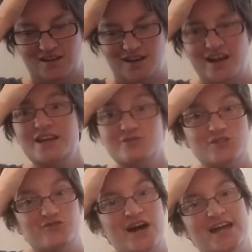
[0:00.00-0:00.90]
It
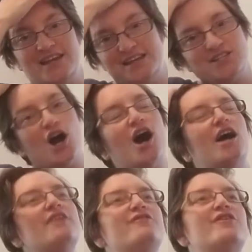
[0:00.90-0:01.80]
was fun. It's
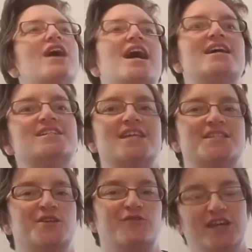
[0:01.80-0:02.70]
hard for us
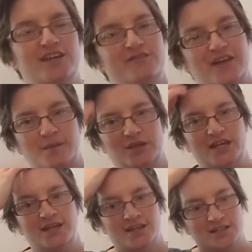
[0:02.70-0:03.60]
as a vegan
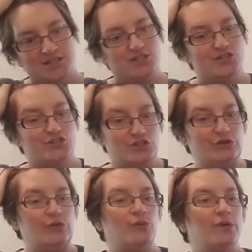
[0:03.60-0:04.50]
family to
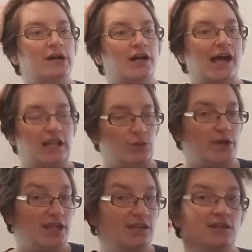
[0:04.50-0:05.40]
do
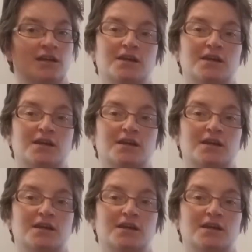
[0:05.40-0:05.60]
Halloween